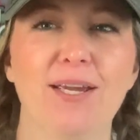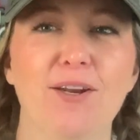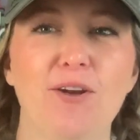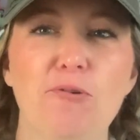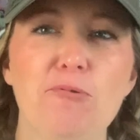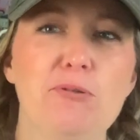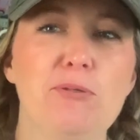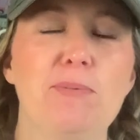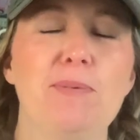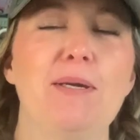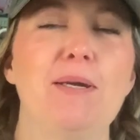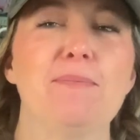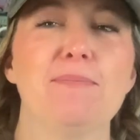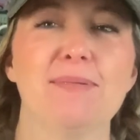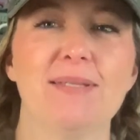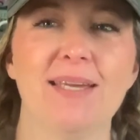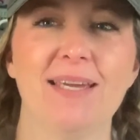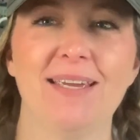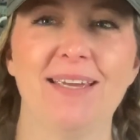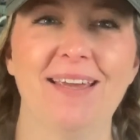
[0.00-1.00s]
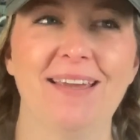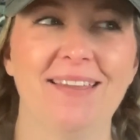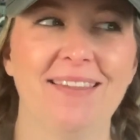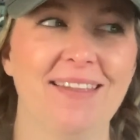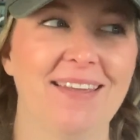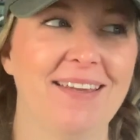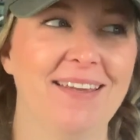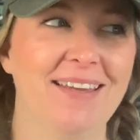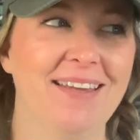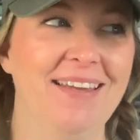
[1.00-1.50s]
It almost becomes like
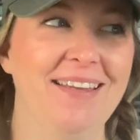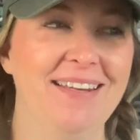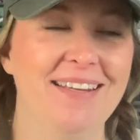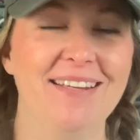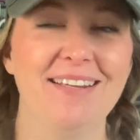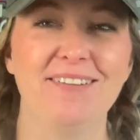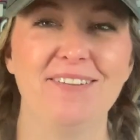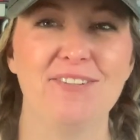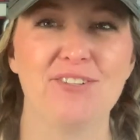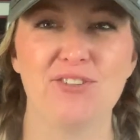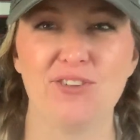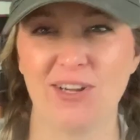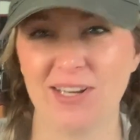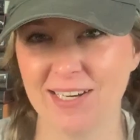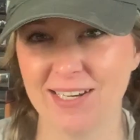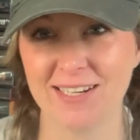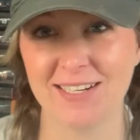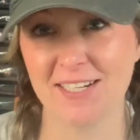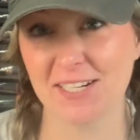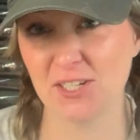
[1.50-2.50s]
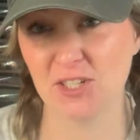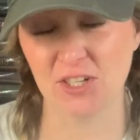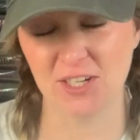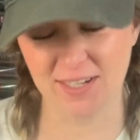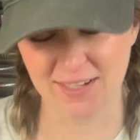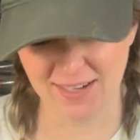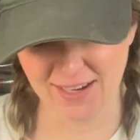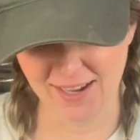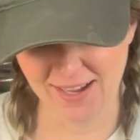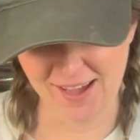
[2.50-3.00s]
an illustrated
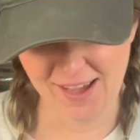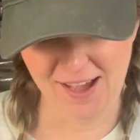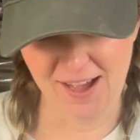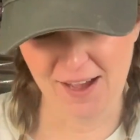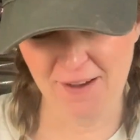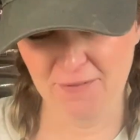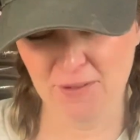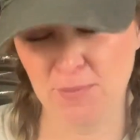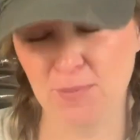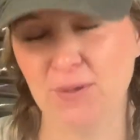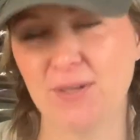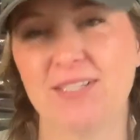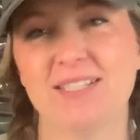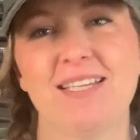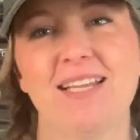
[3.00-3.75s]
edition of the books.